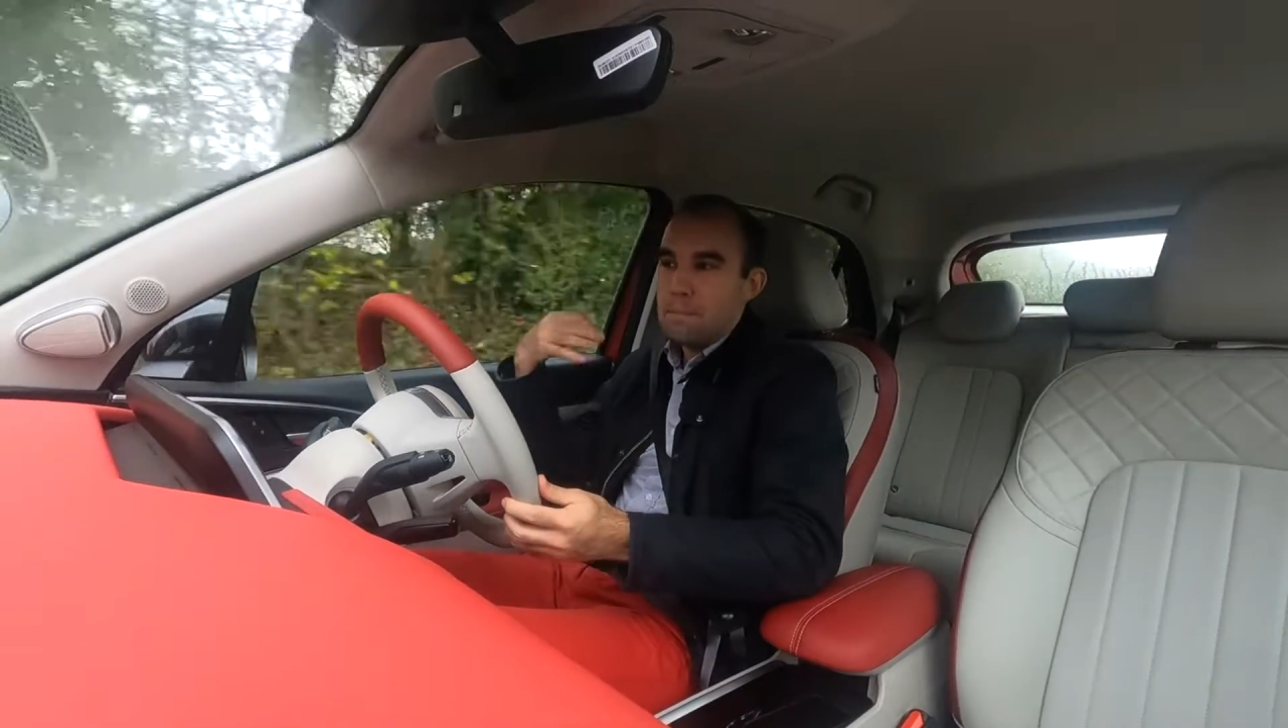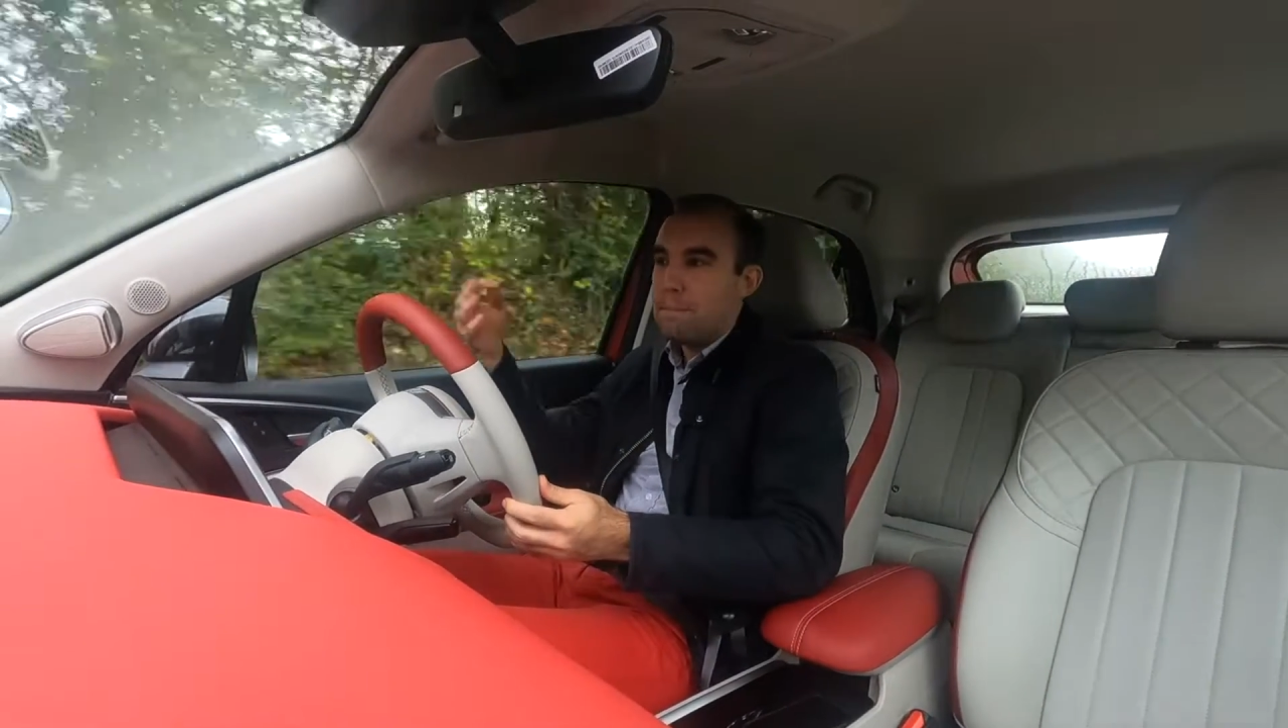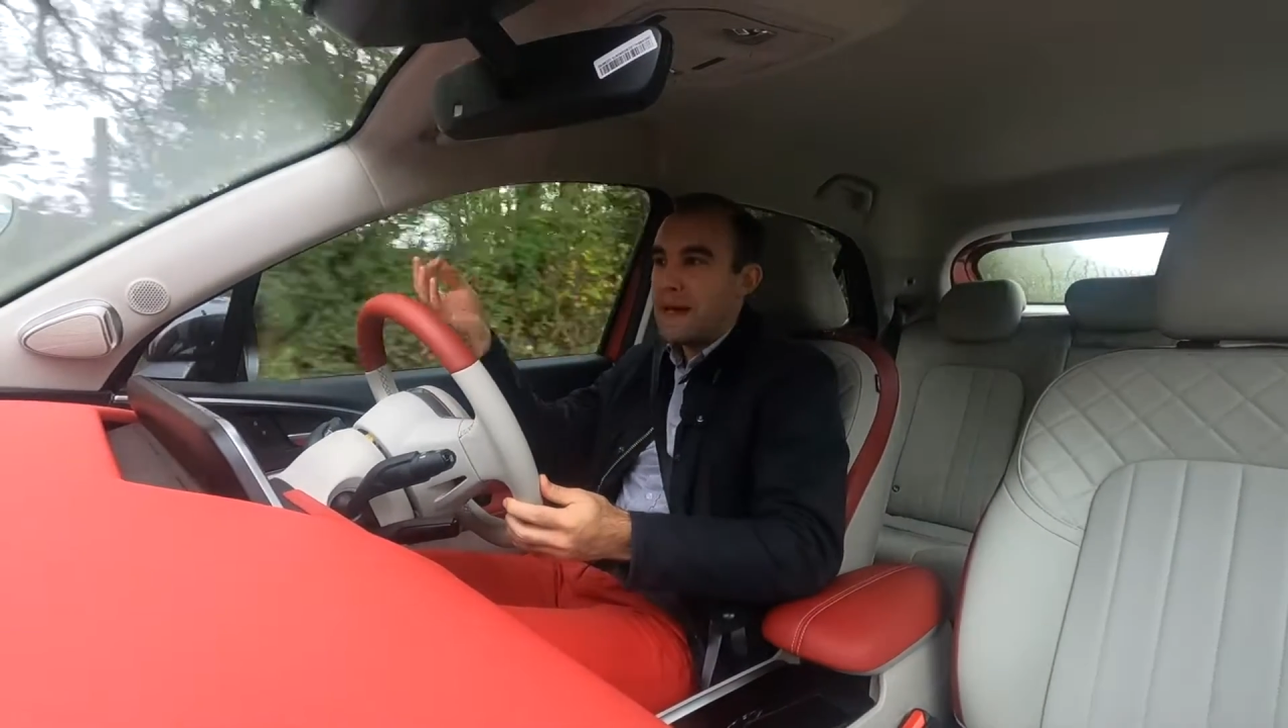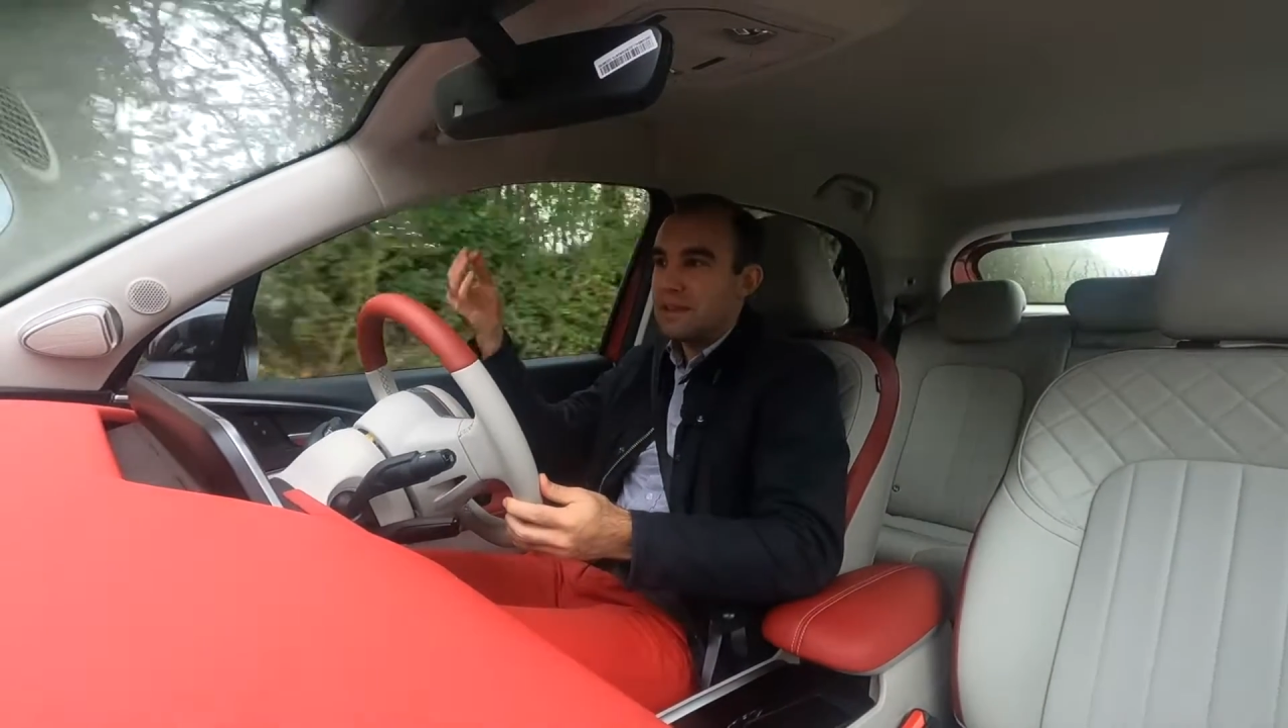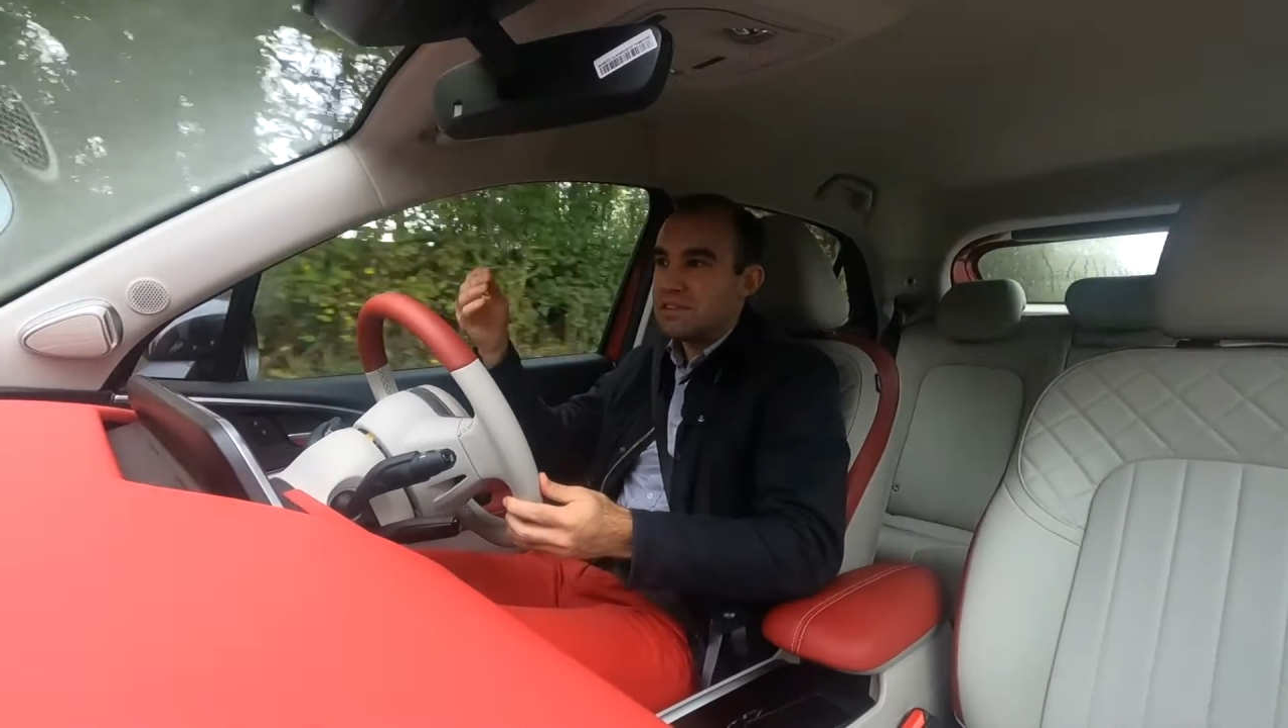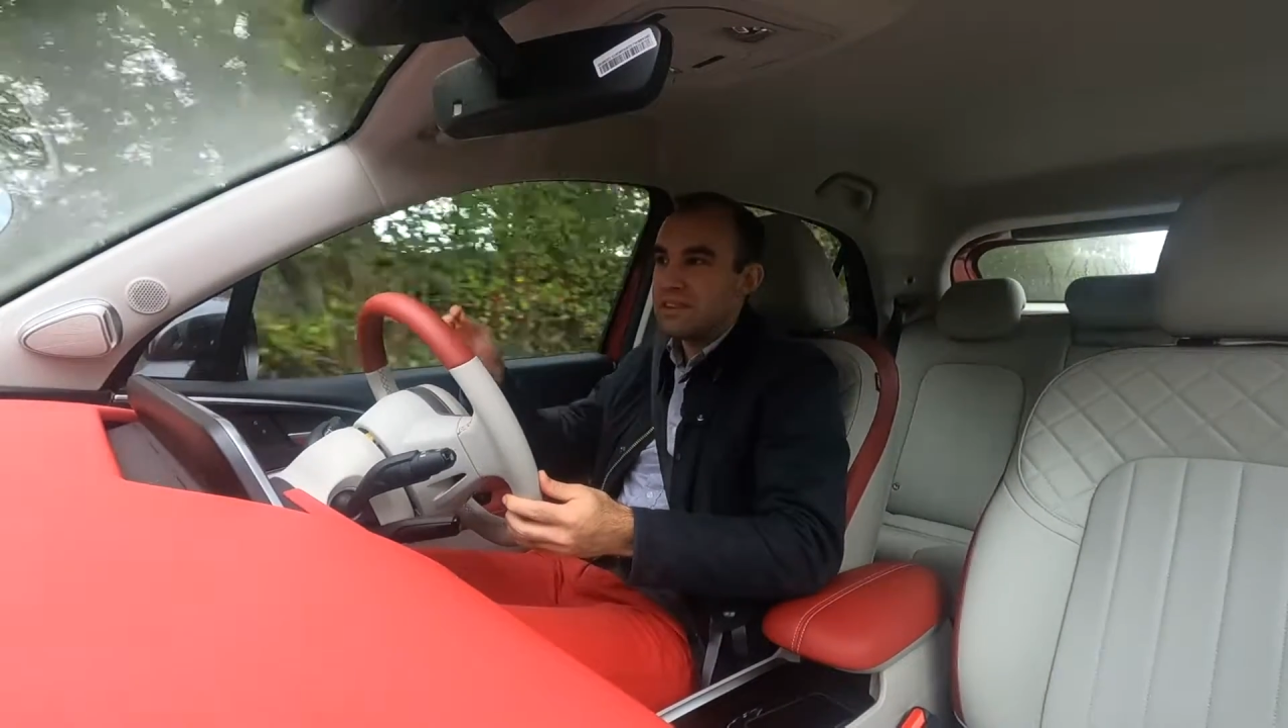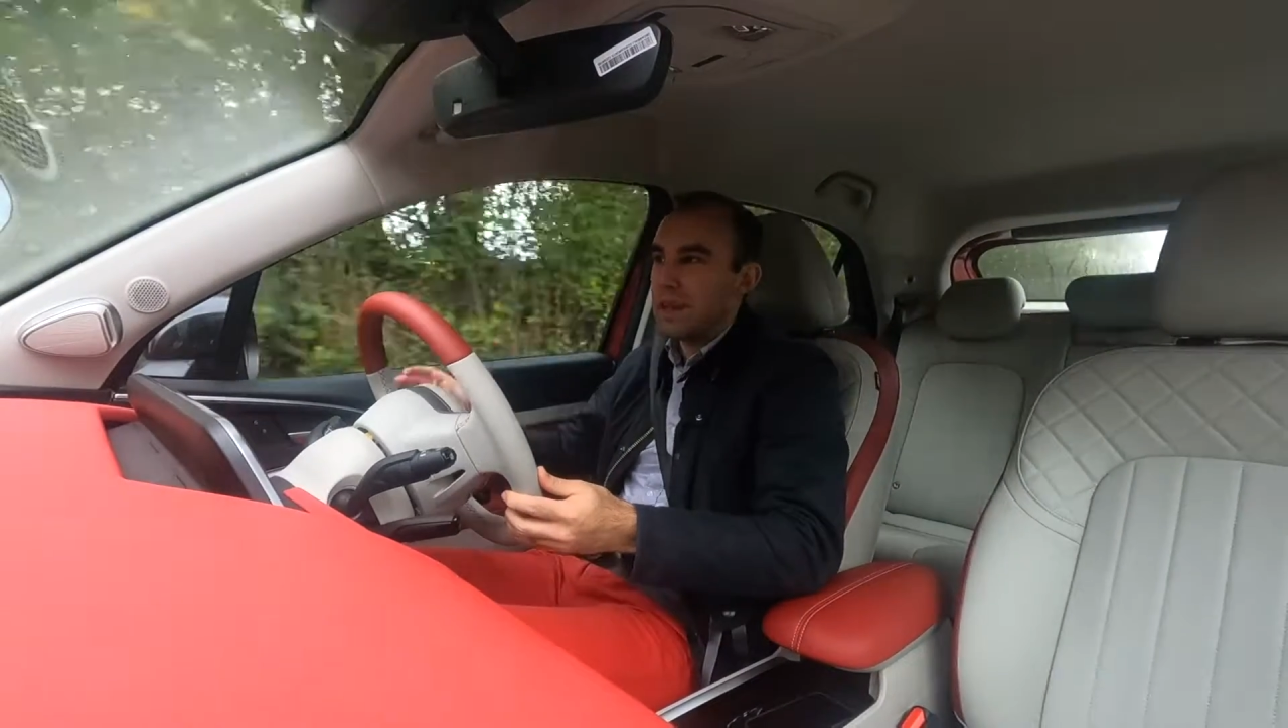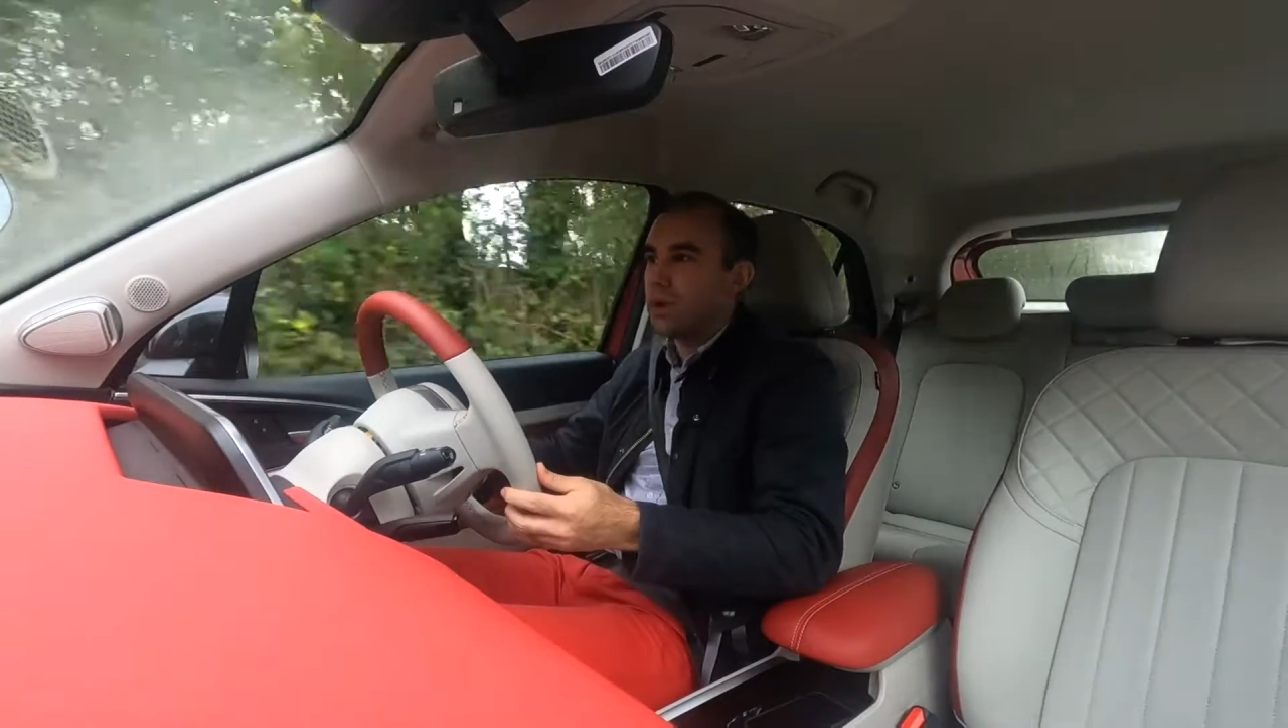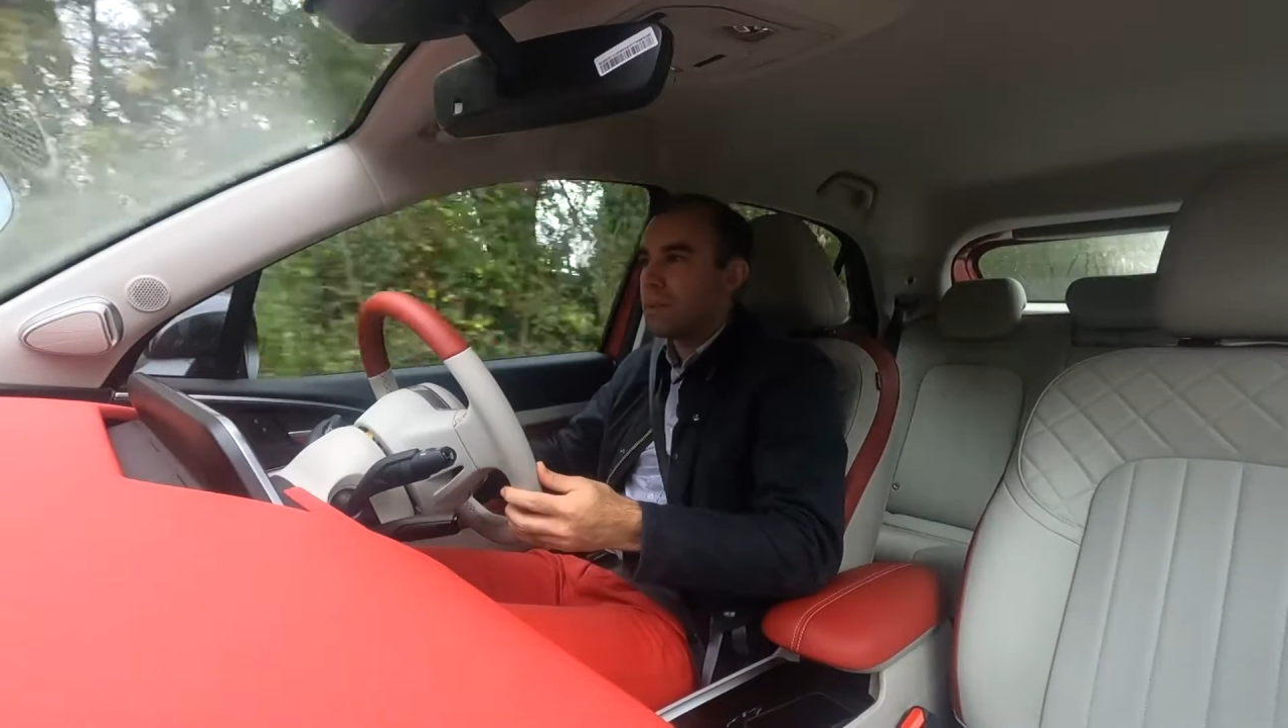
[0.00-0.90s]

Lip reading: belted along